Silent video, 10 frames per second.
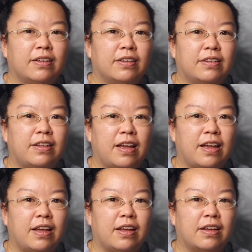
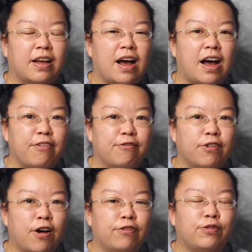they are
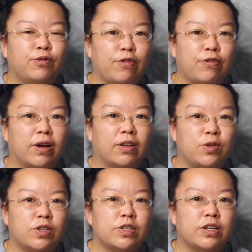involved with a
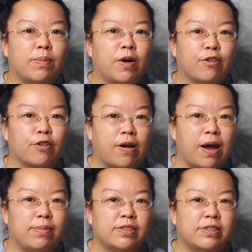huge number of
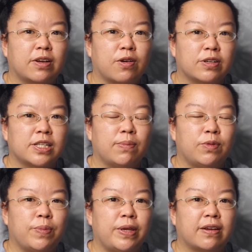crimes that cause them to
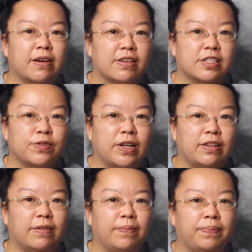be incarcerated.